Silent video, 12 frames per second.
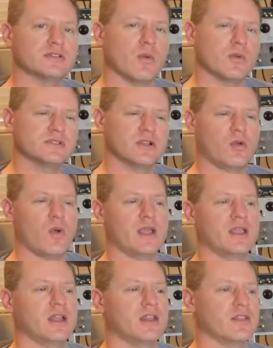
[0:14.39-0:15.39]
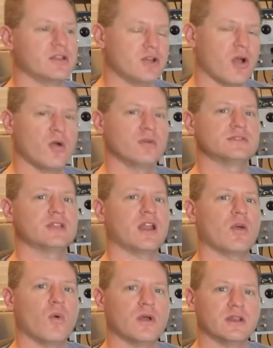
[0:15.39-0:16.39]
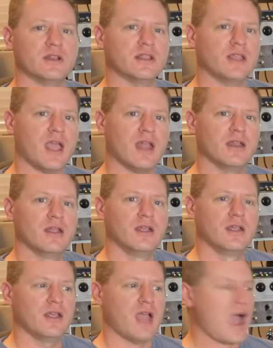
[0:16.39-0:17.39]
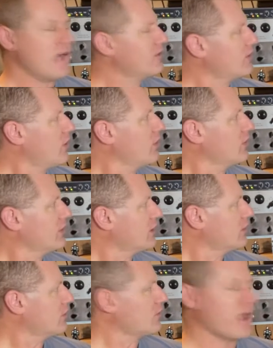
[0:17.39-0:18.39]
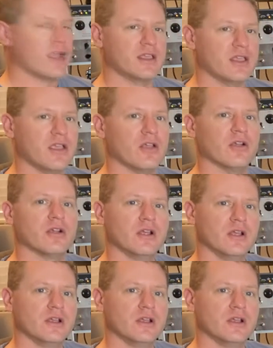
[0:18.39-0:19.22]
I wasn't quite getting the tones that I wanted to get, having all of the correct gear.